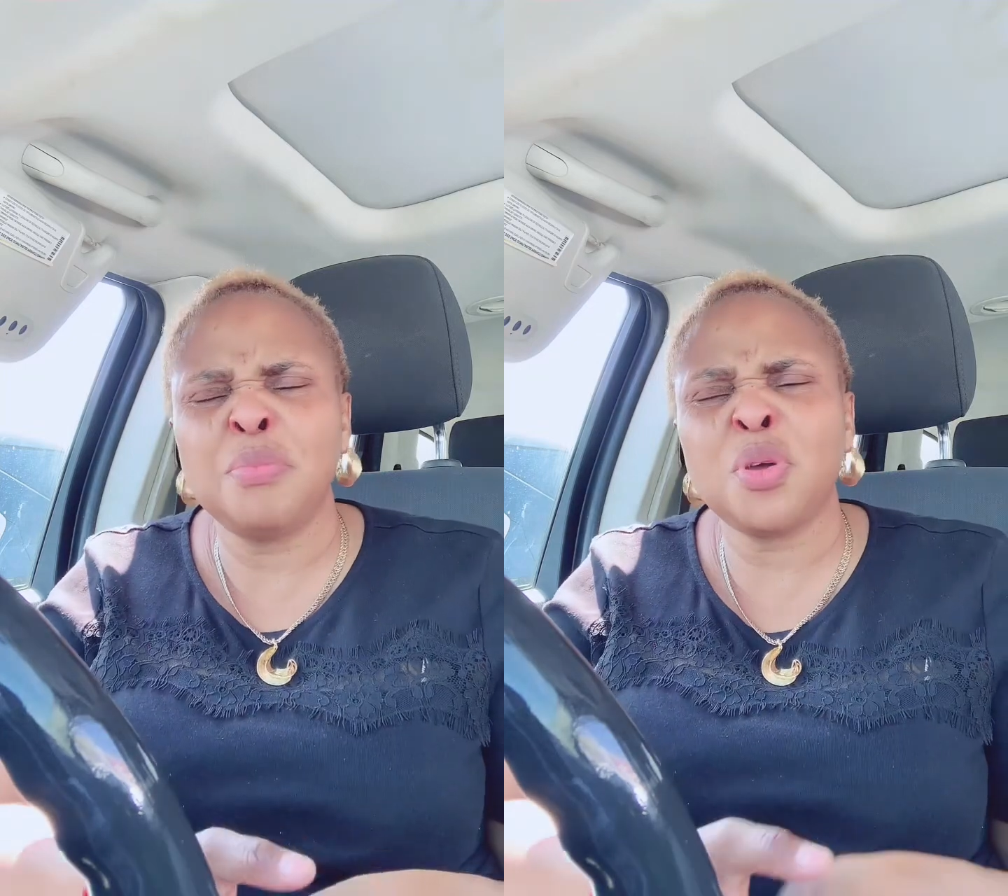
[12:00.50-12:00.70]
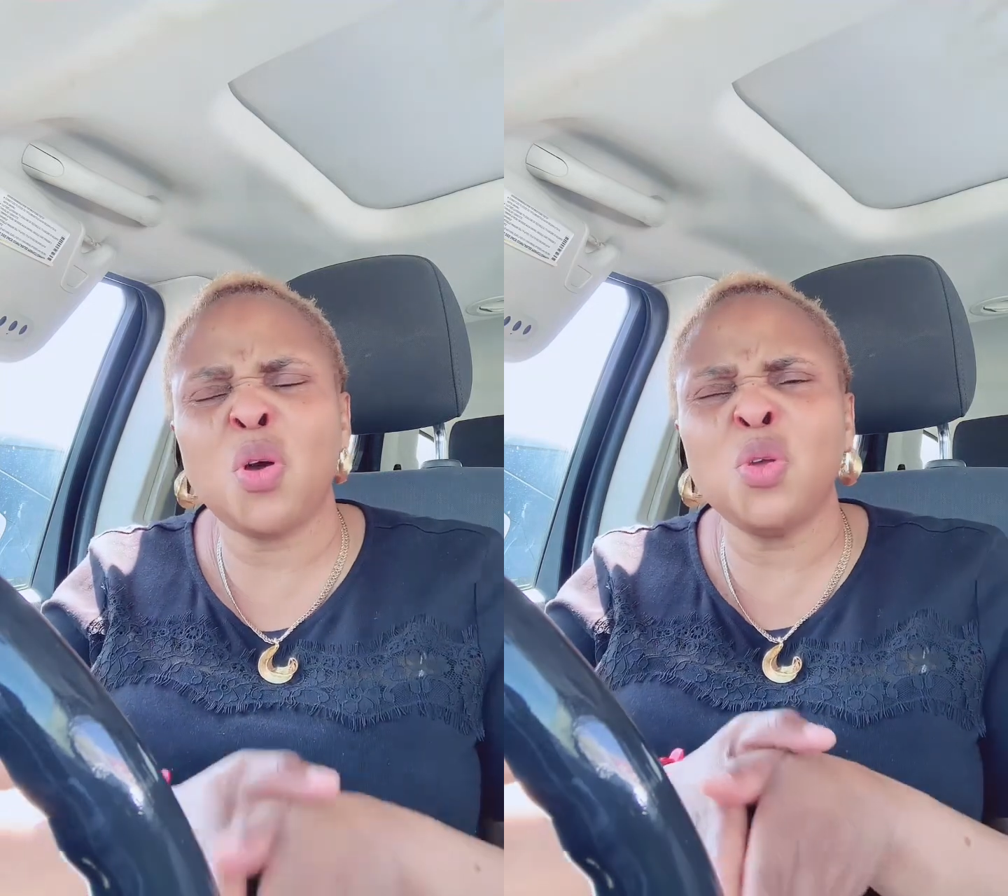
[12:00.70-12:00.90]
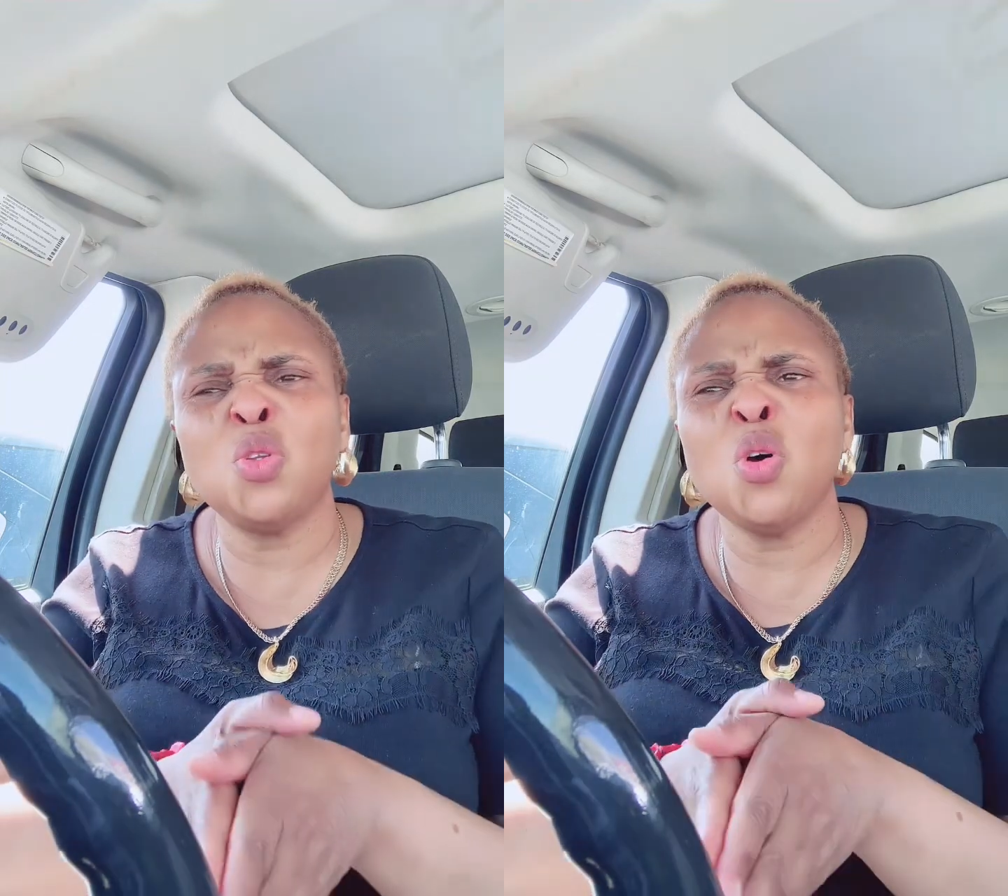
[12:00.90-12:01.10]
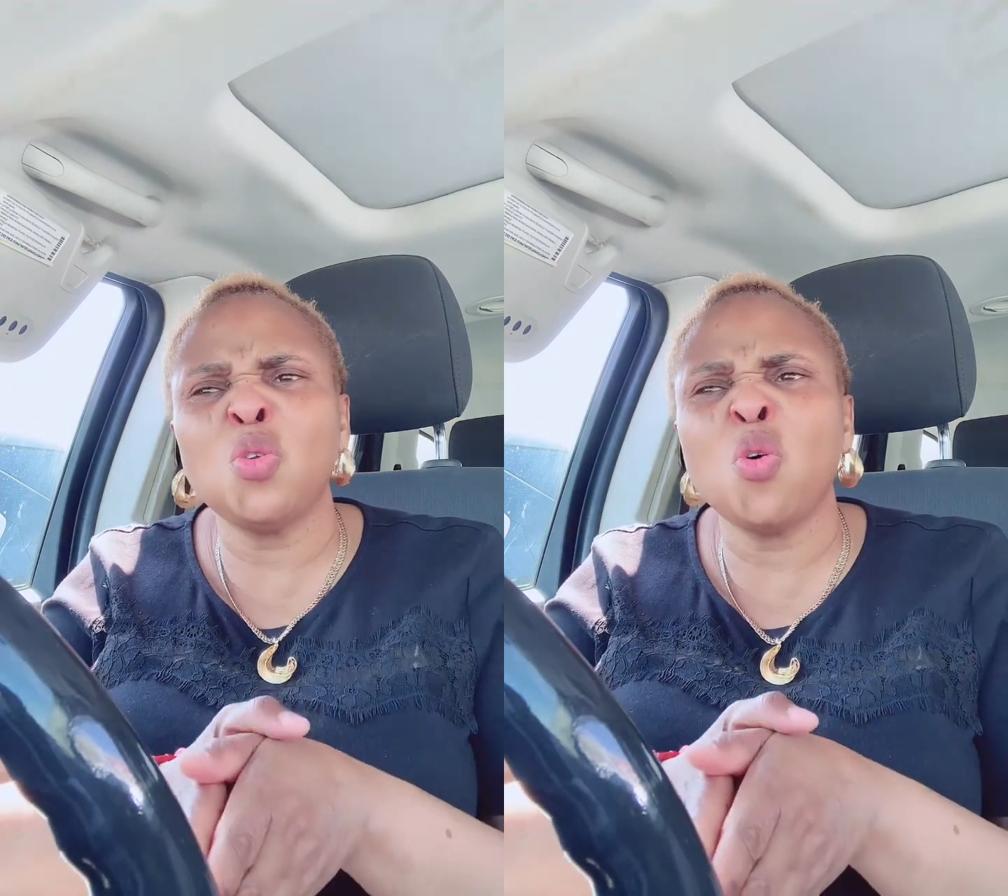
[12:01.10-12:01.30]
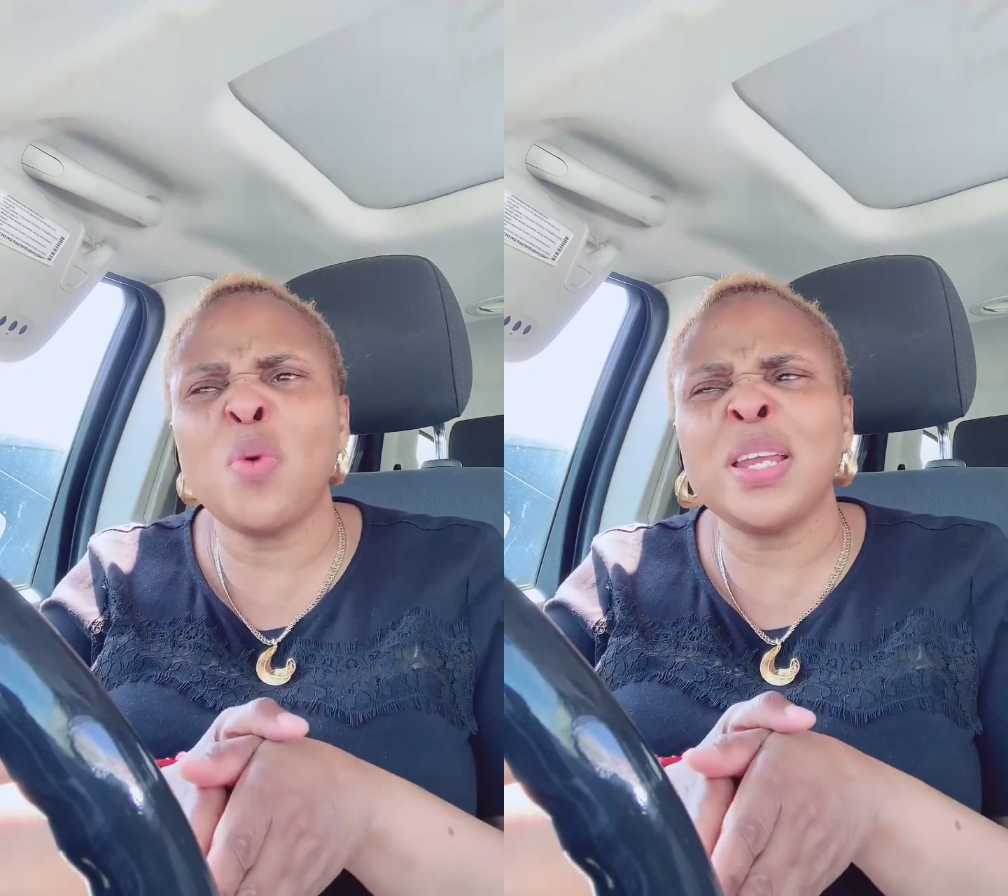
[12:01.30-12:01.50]
Because you
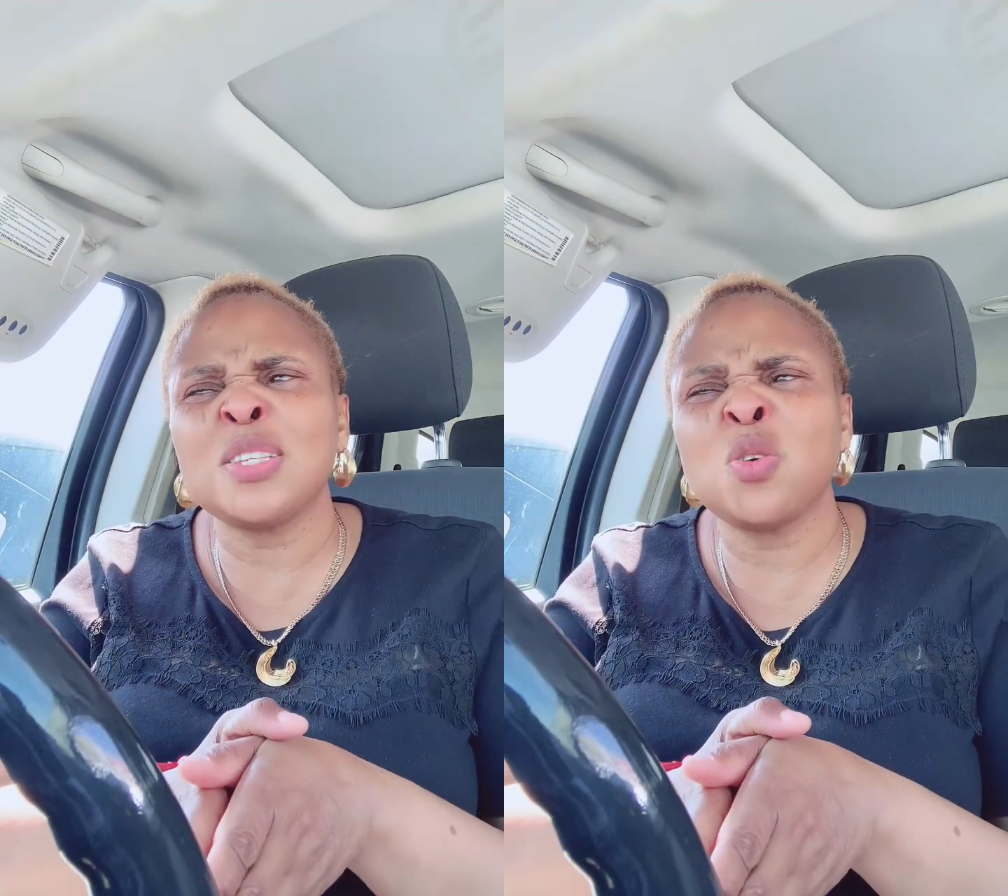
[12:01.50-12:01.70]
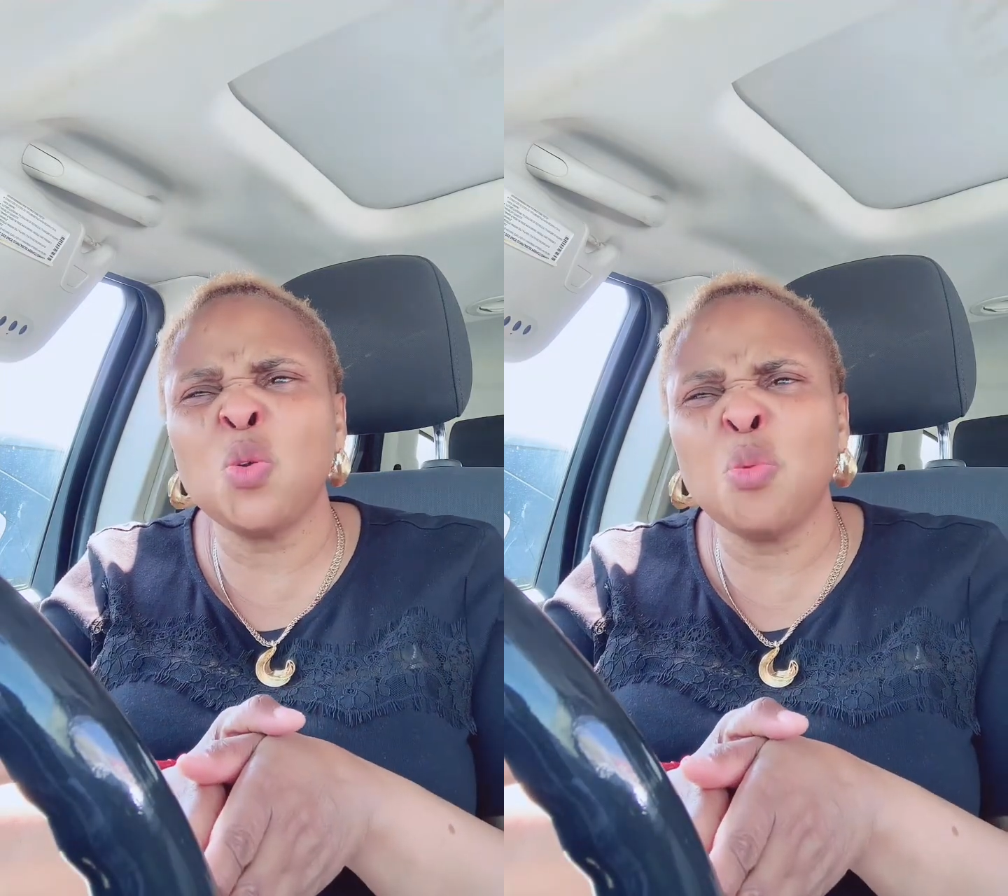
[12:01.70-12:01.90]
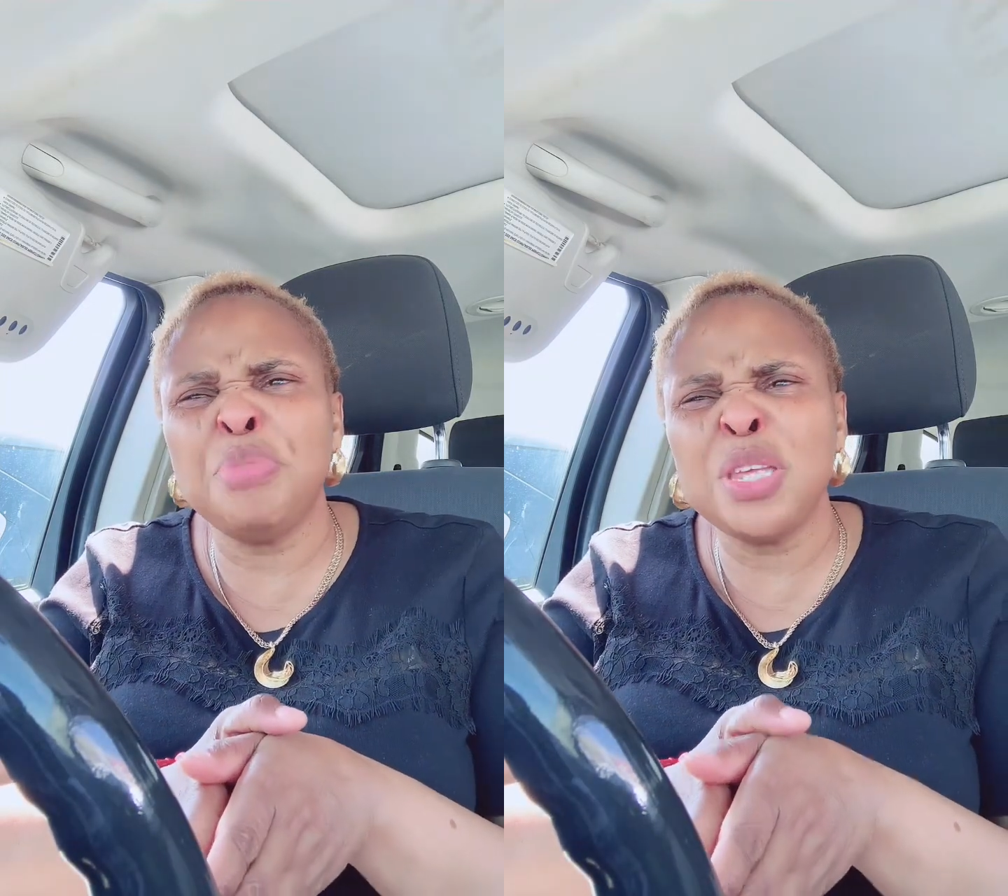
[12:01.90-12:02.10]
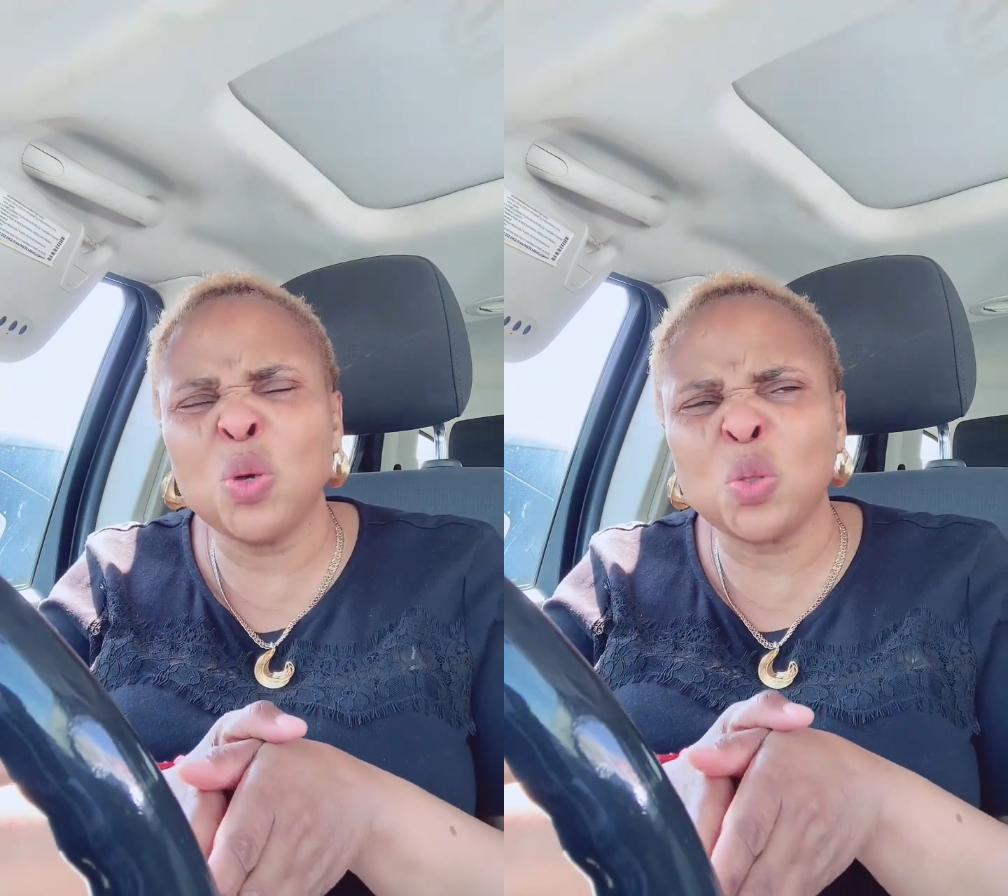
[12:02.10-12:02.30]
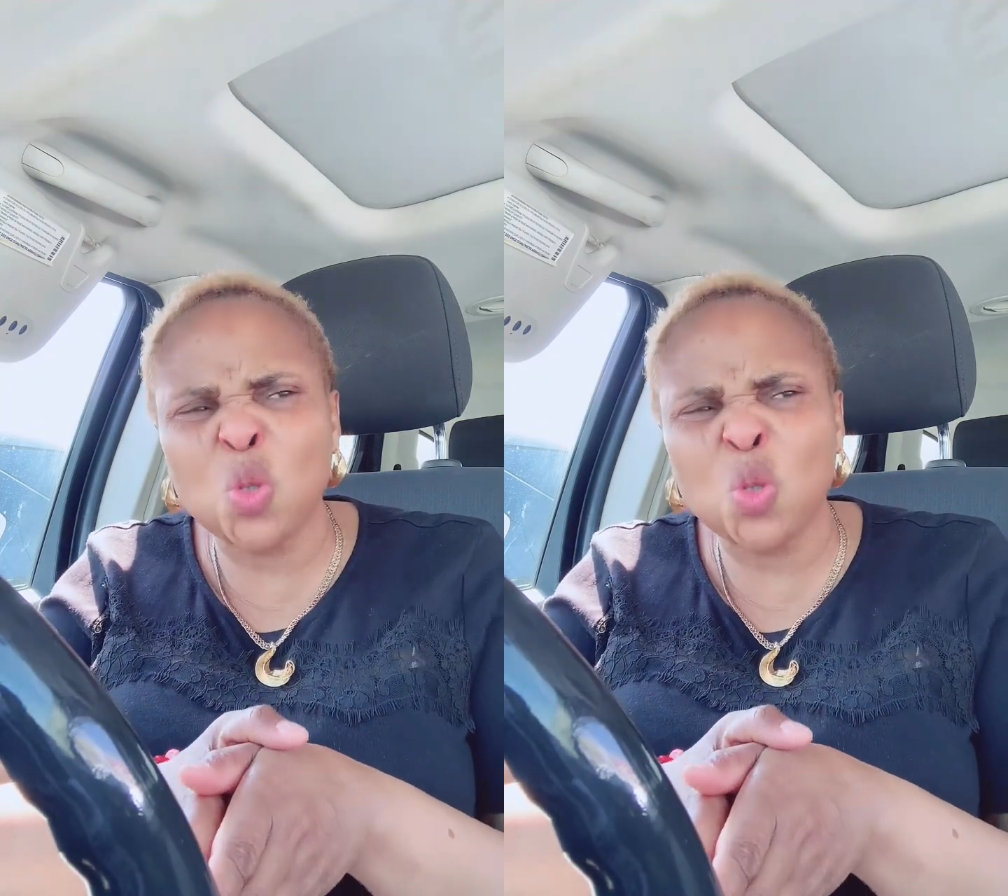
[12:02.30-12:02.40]
don't know when it's going to be your